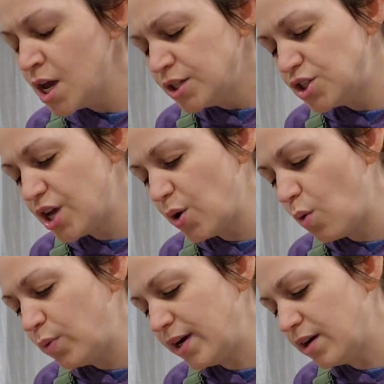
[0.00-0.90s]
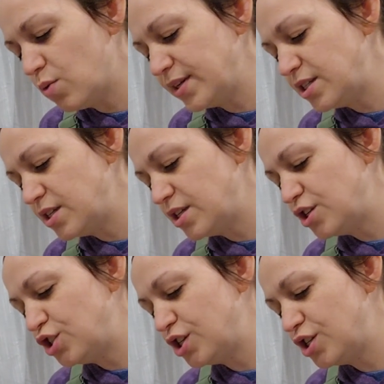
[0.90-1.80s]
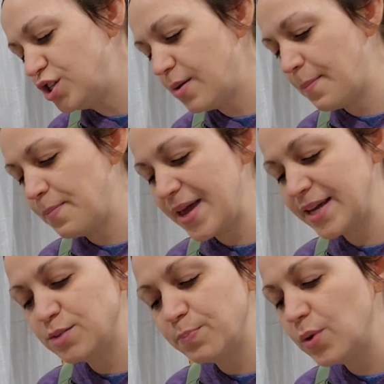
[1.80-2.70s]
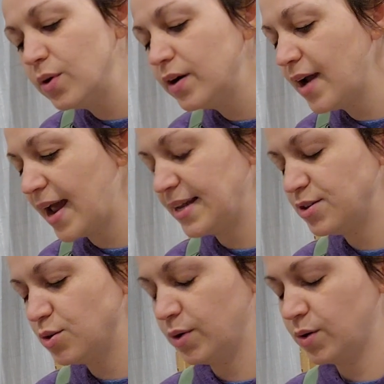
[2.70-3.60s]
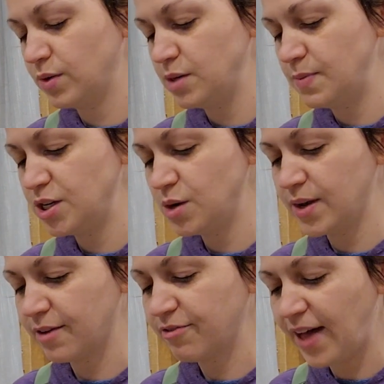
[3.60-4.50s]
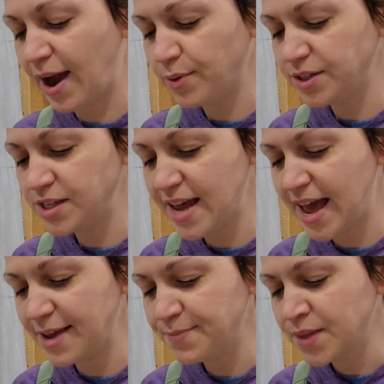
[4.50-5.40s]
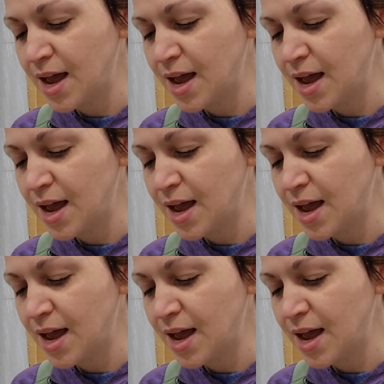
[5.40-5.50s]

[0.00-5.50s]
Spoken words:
So we're going to just explore, and we're going to be doing a flower today.